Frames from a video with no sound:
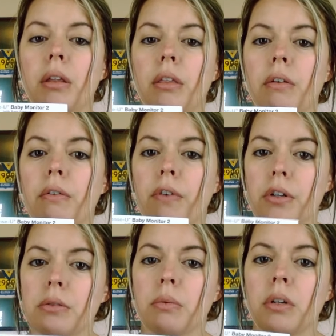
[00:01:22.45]
The
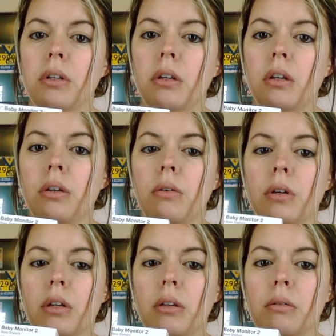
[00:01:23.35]
first one you
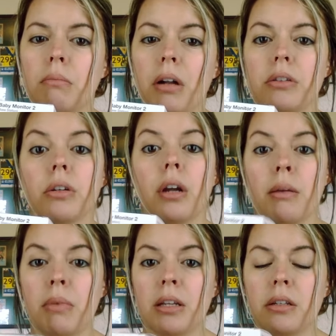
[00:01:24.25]
can monitor
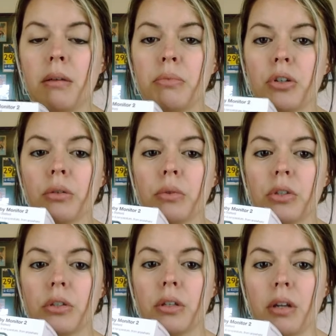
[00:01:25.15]
ambient temperature,
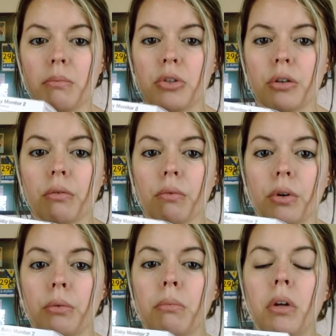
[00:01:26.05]
which is the temperature of the
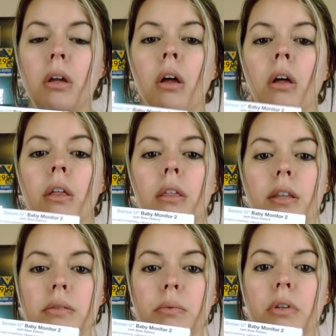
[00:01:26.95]
room.
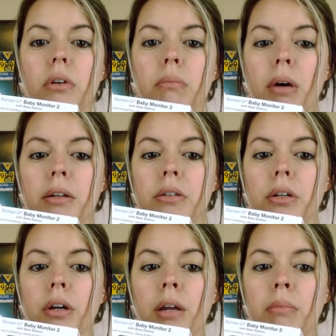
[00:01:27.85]
This one you can
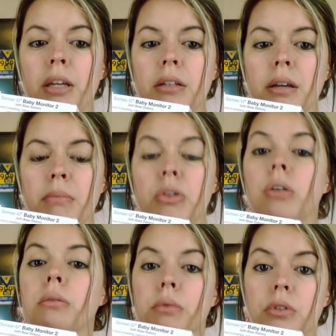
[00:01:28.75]
monitor ambient
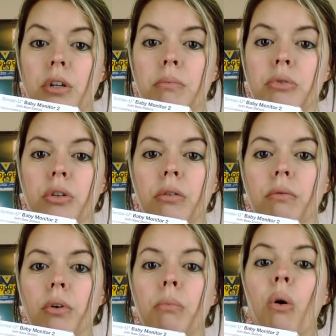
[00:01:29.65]
temperature, which temperature of the
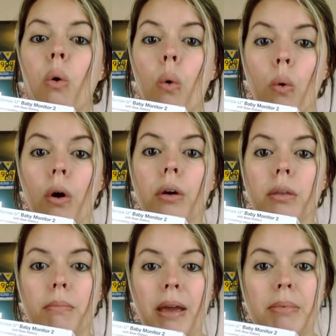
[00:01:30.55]
room, or the
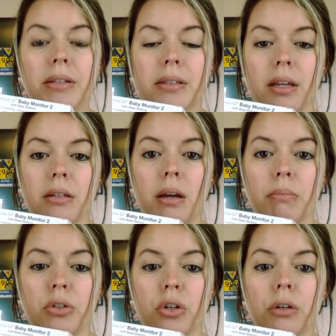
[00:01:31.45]
baby's skin
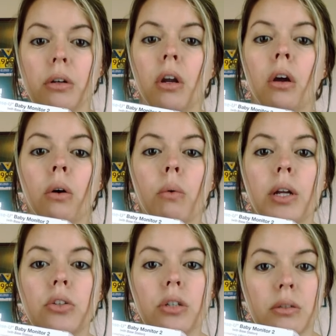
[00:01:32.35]
temperature,
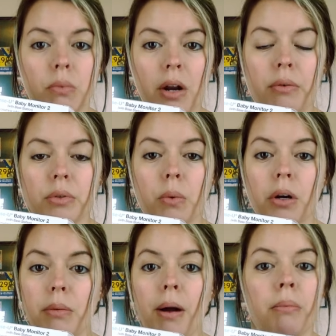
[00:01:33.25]
which is what I was
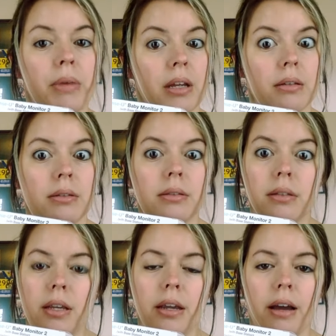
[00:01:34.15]
worried about because
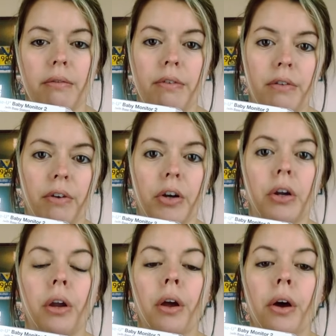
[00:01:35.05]
he had fever.
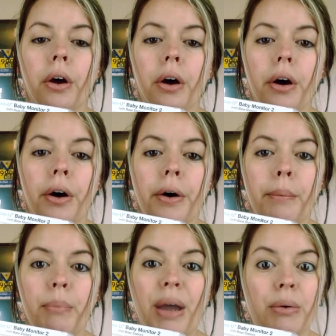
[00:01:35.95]

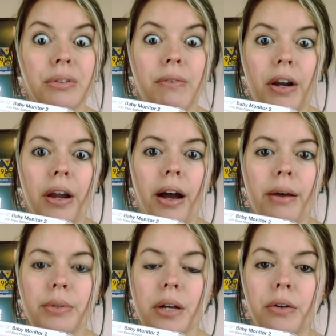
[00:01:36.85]
That was very high, it
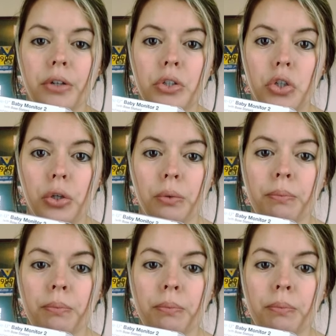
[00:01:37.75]
was 102.